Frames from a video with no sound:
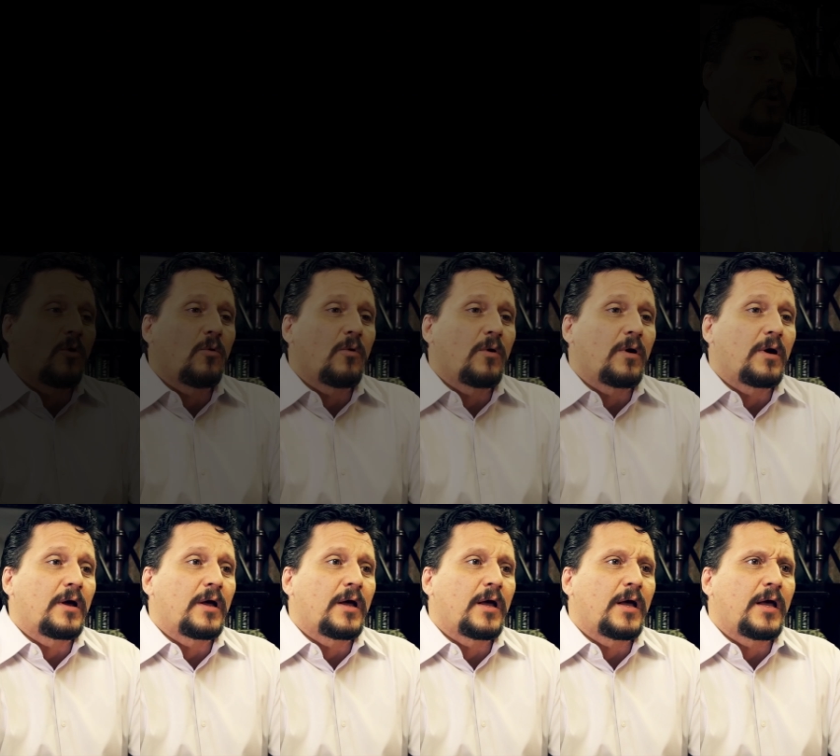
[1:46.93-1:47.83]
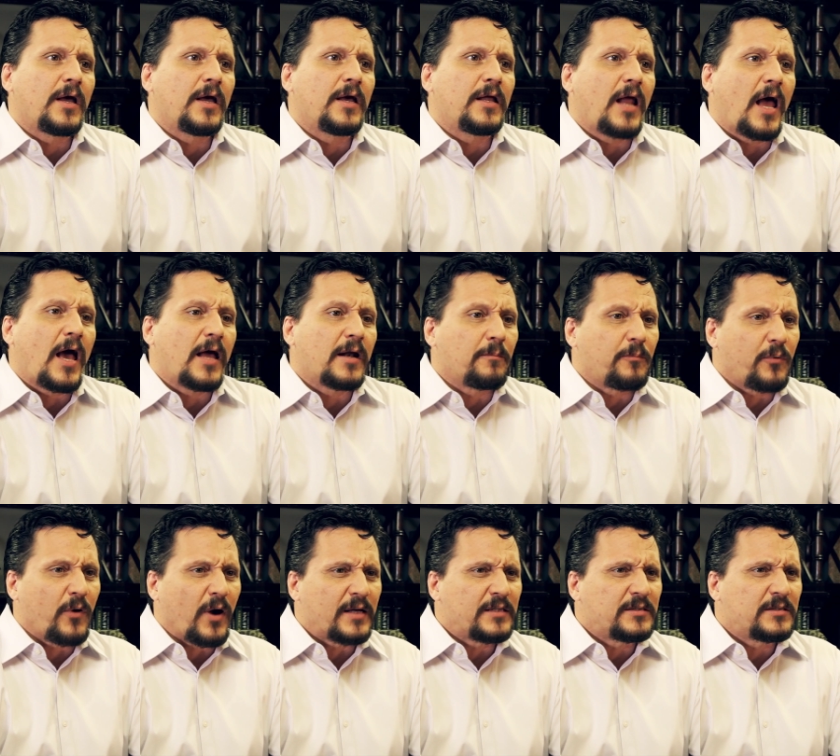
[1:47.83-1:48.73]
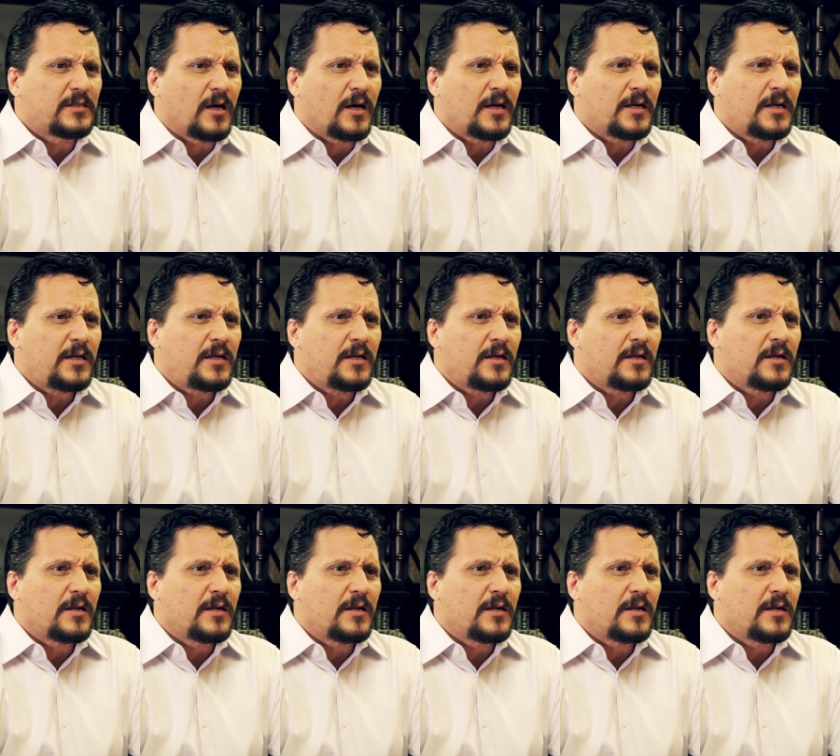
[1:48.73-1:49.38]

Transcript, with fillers: So it had a price on it,